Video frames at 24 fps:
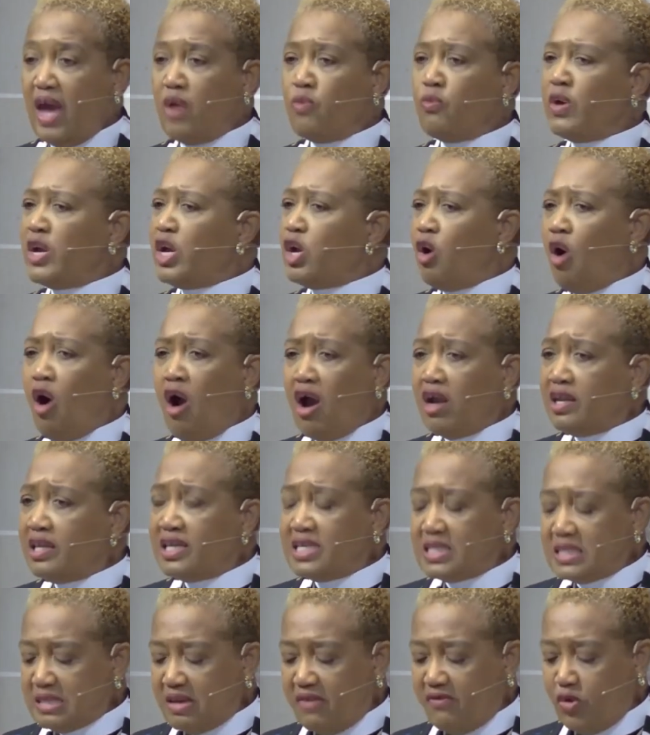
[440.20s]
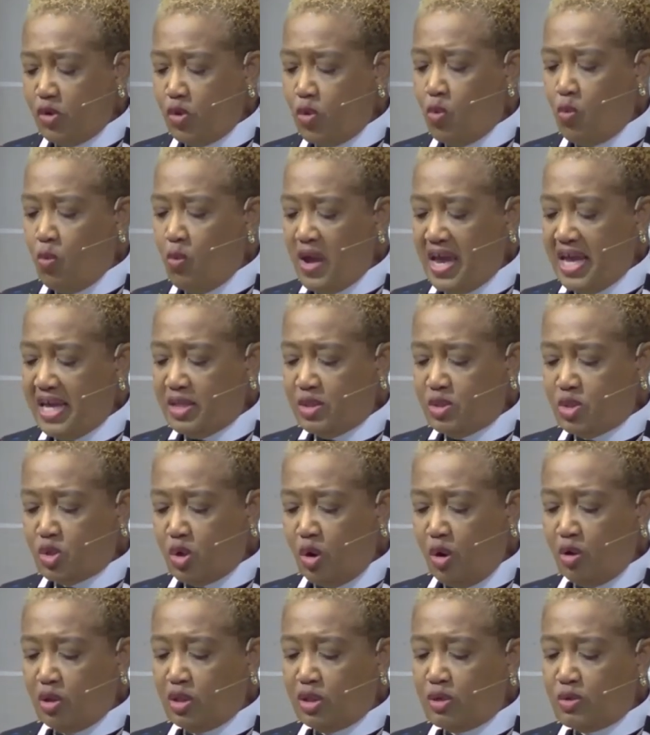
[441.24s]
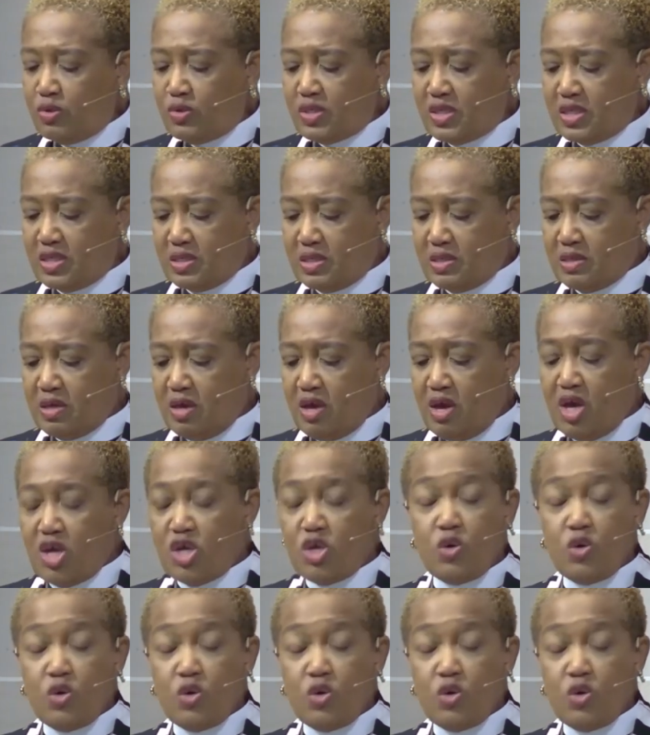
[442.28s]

And regardless of who wins or loses,